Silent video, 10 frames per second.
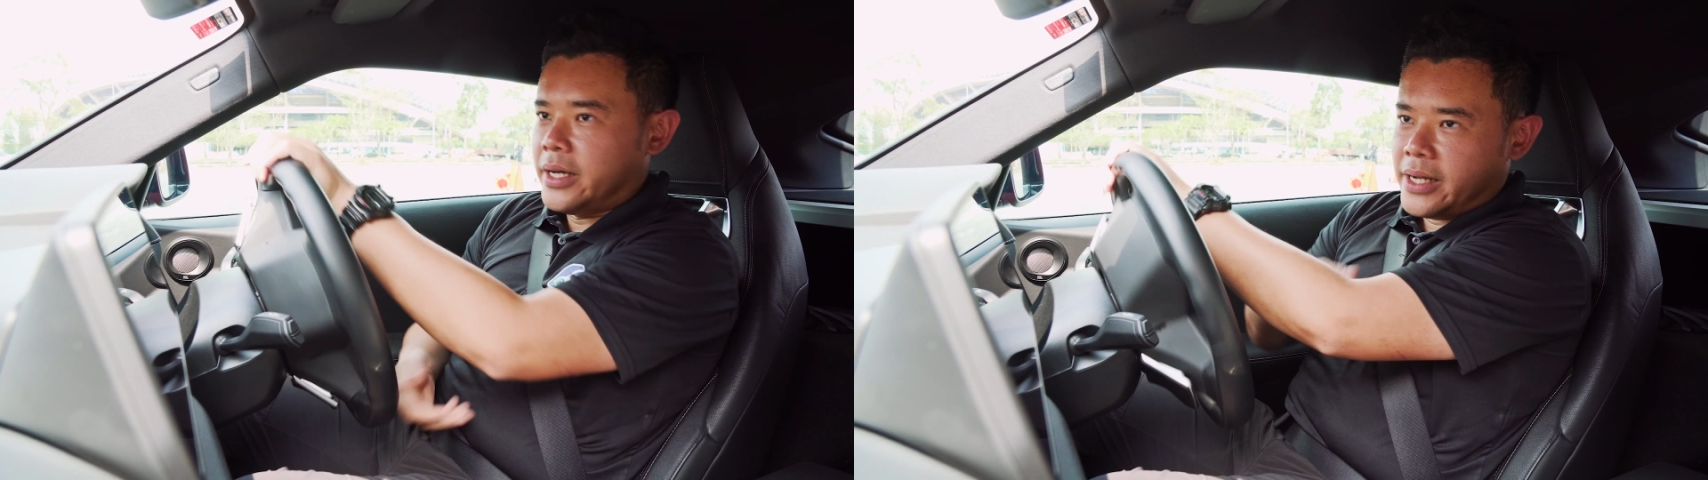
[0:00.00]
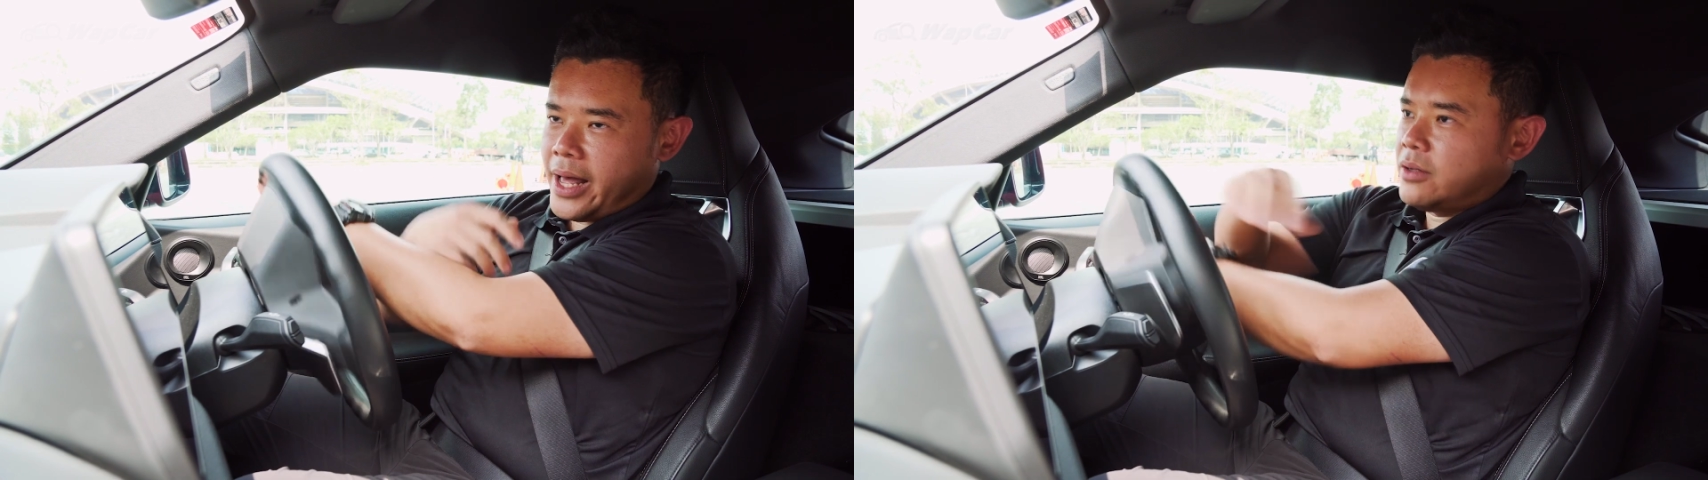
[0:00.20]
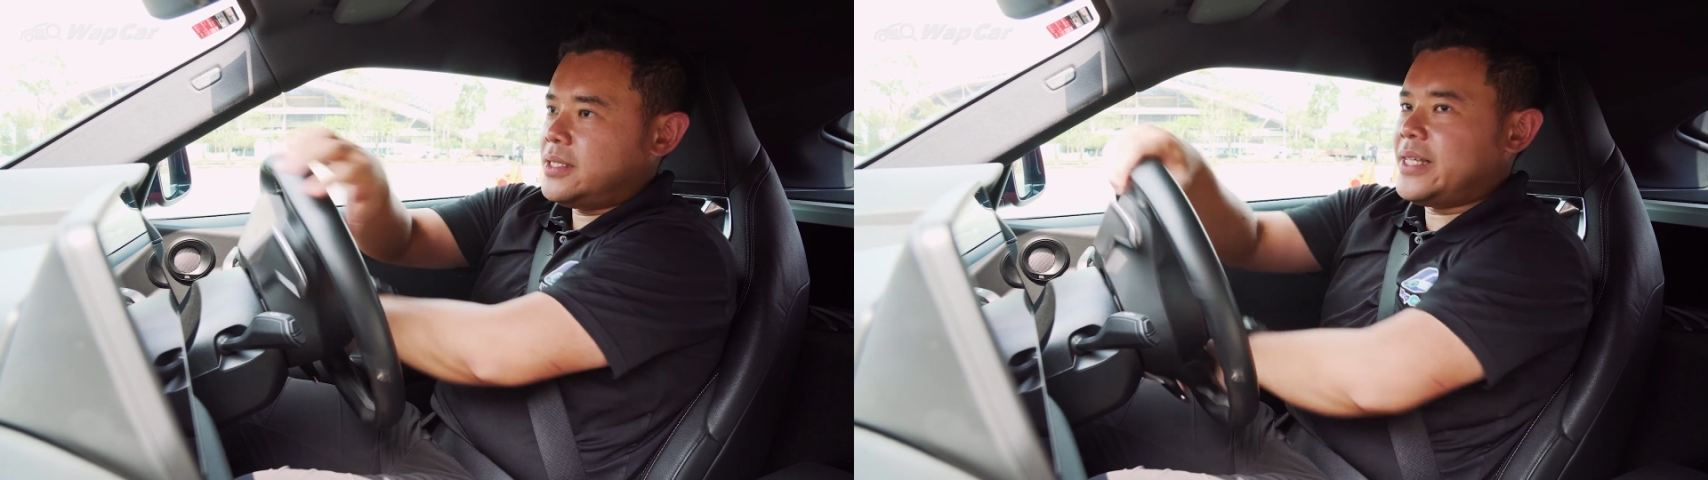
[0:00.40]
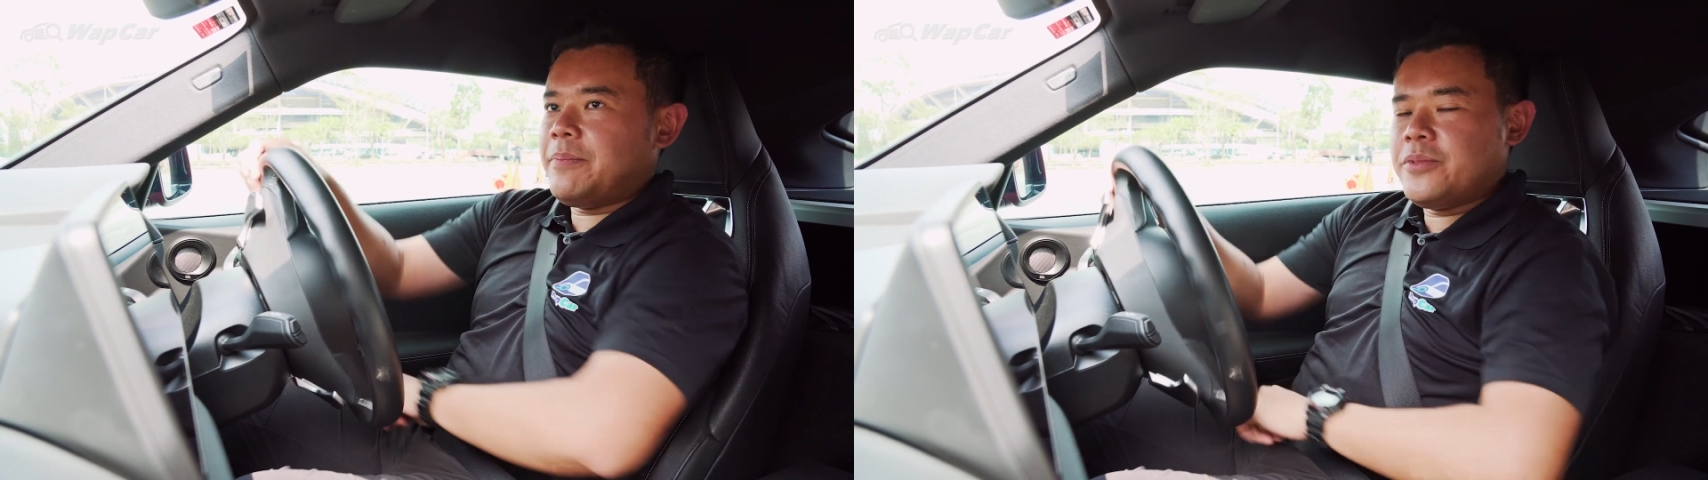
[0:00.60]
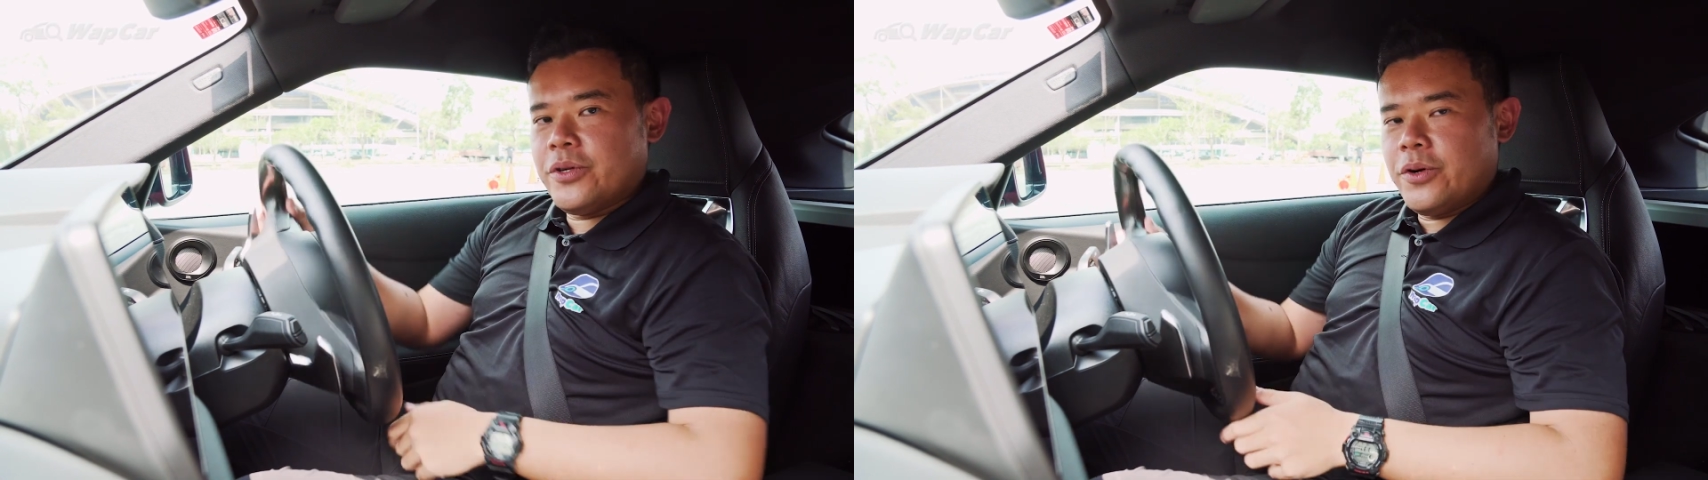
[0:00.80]
Now,
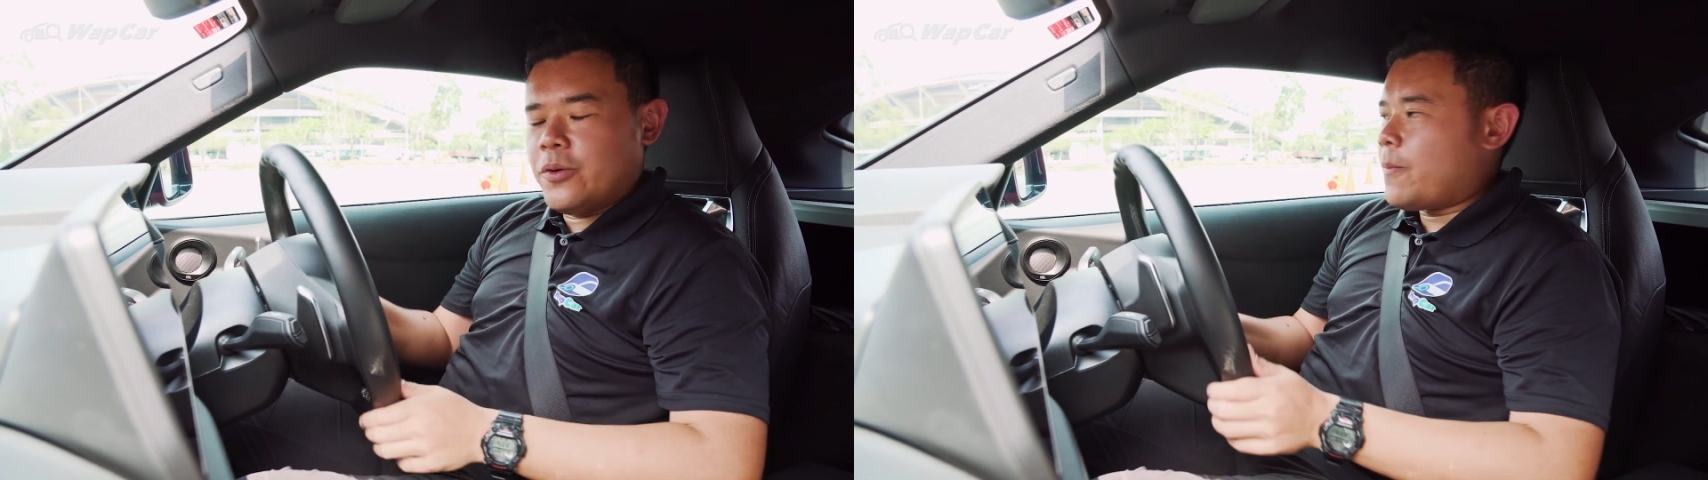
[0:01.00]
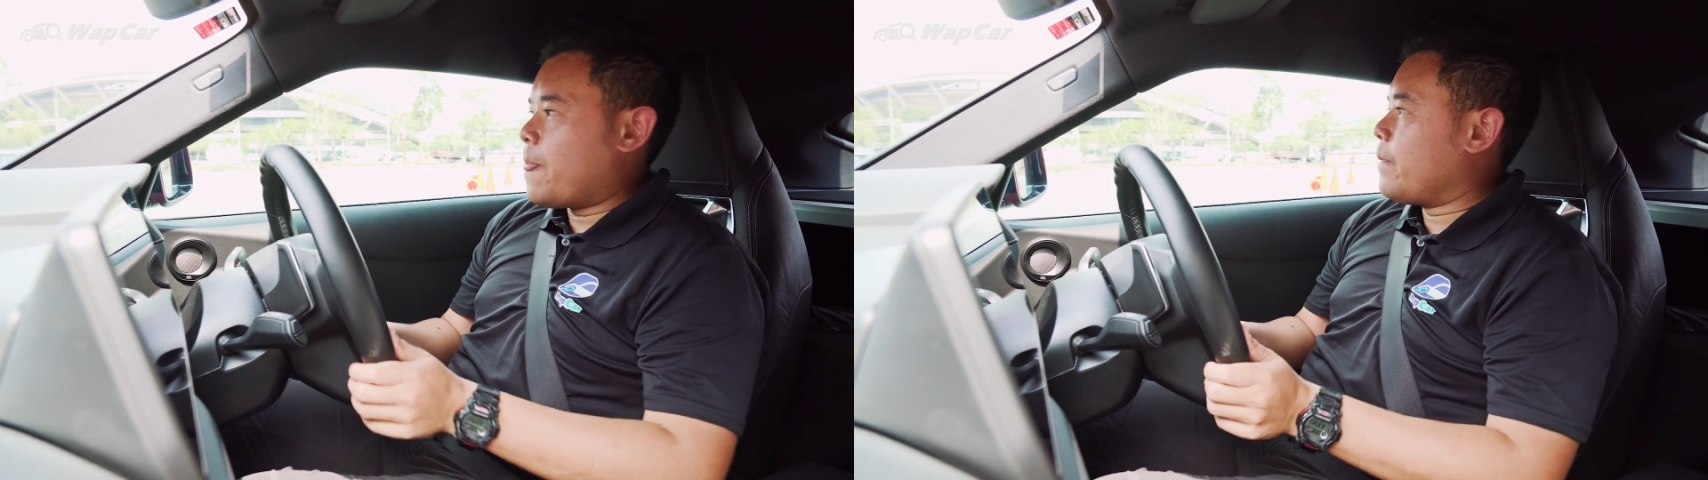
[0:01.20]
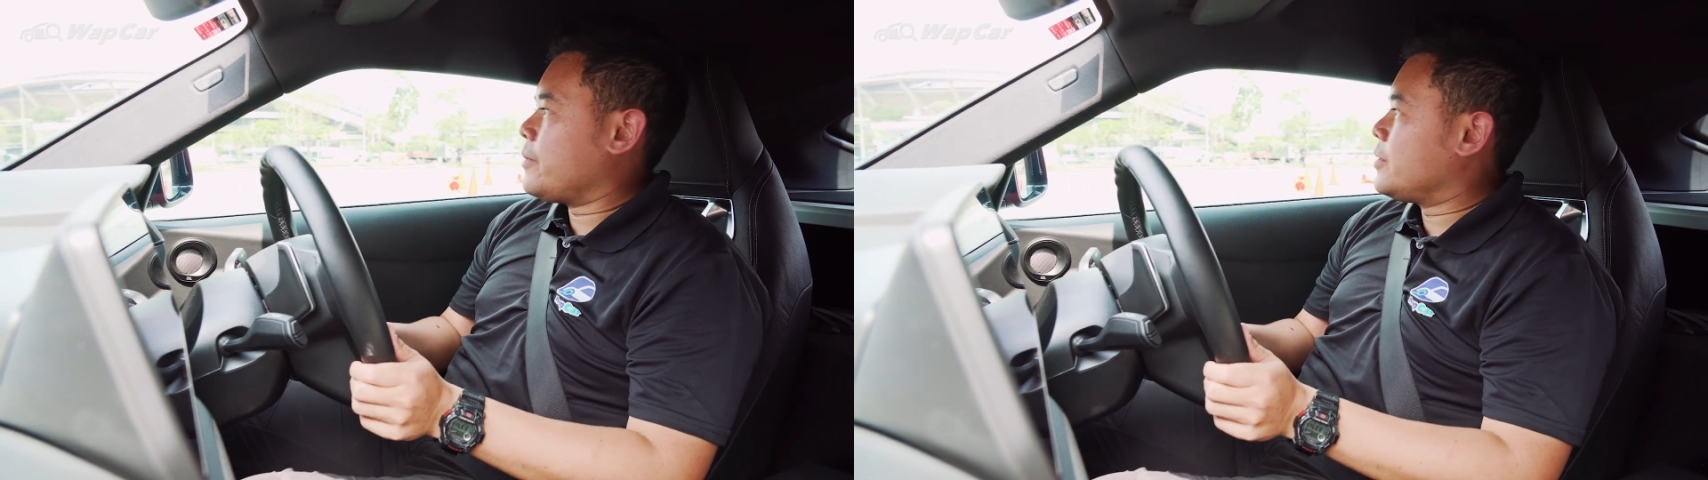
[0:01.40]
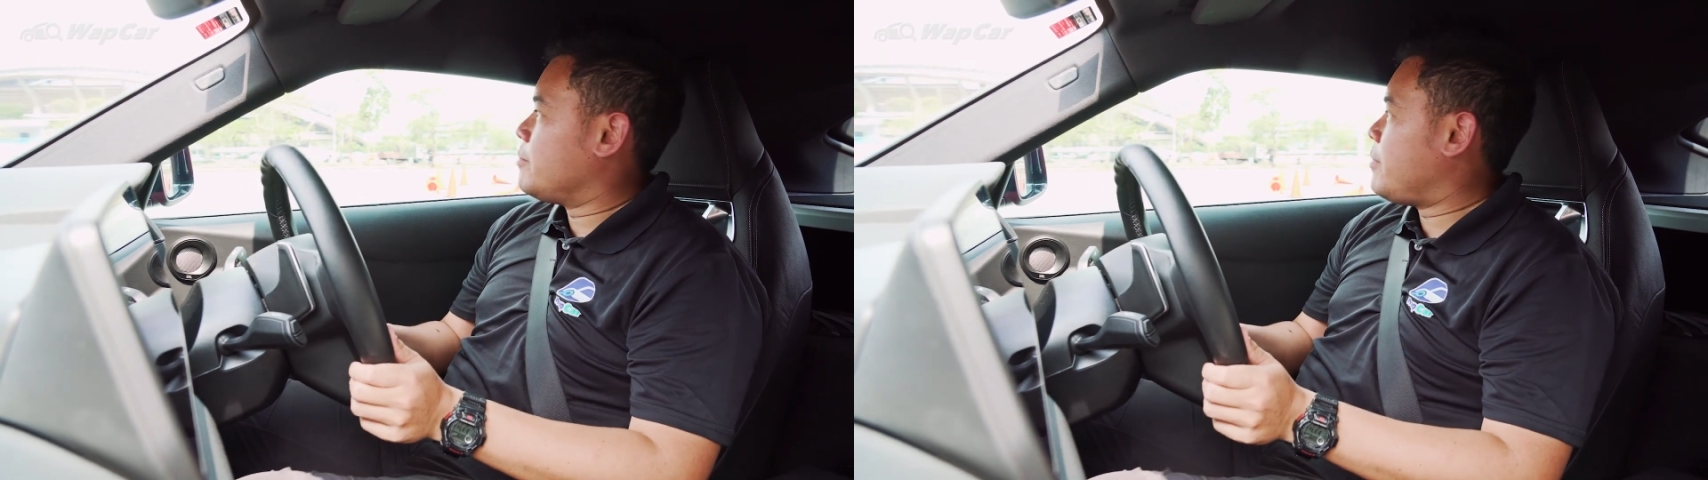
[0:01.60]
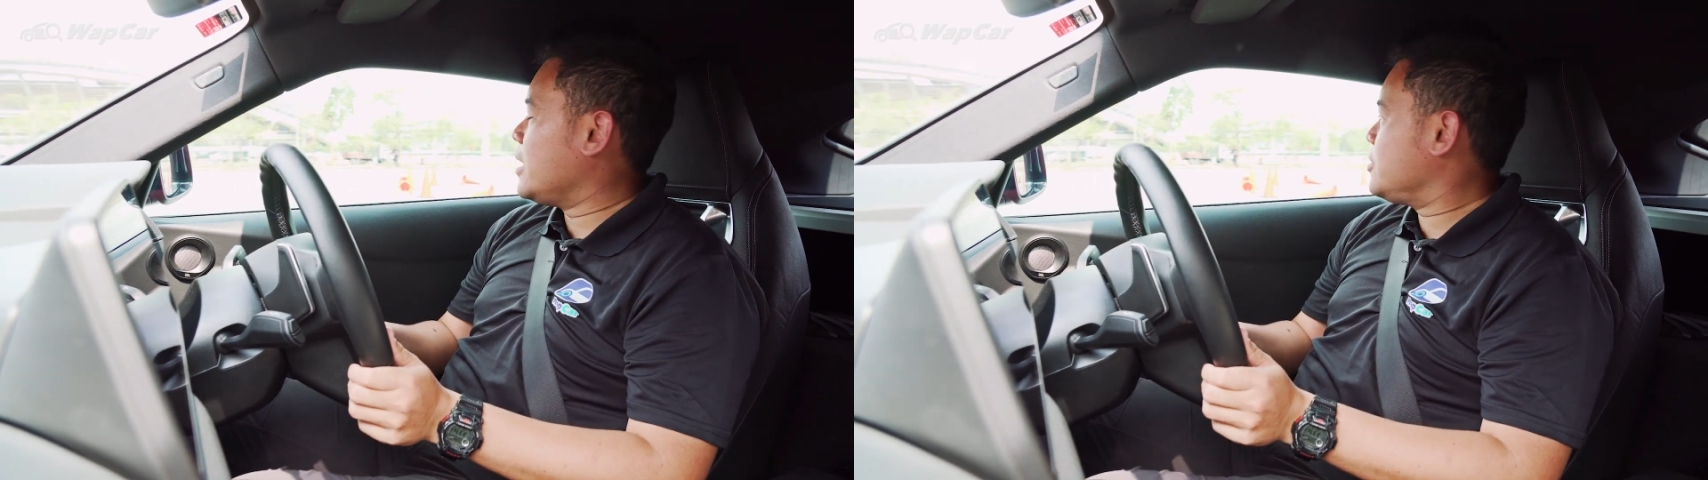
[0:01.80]
step two.
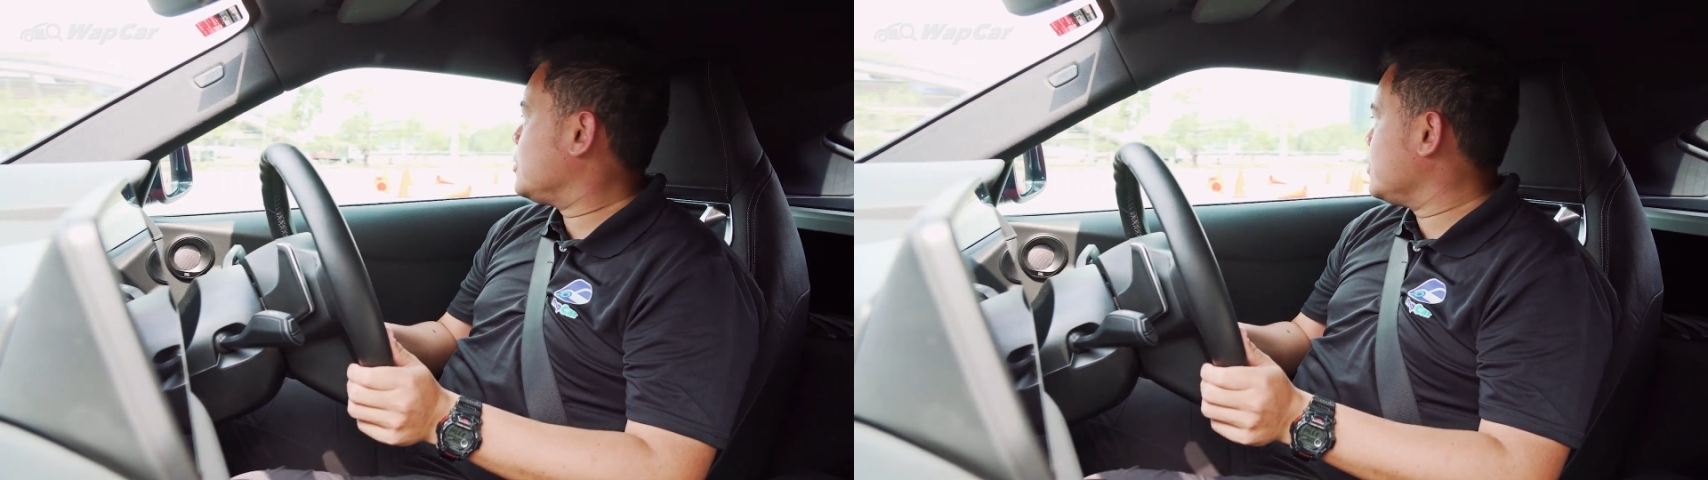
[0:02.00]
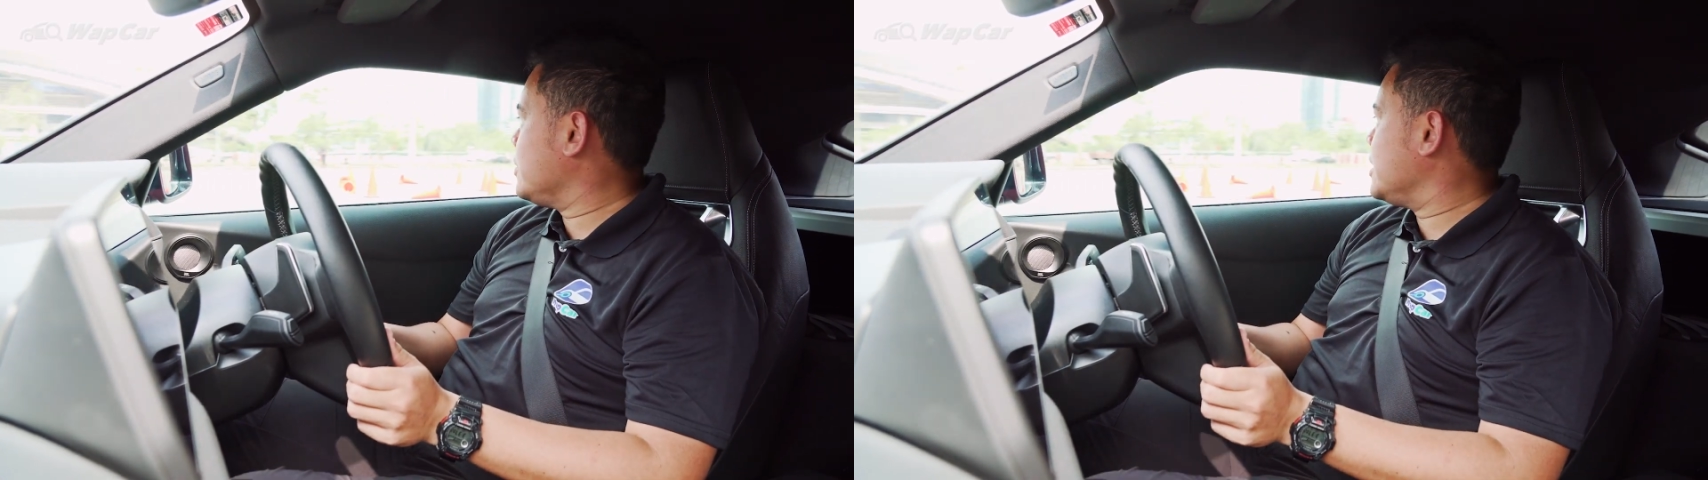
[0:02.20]
Part two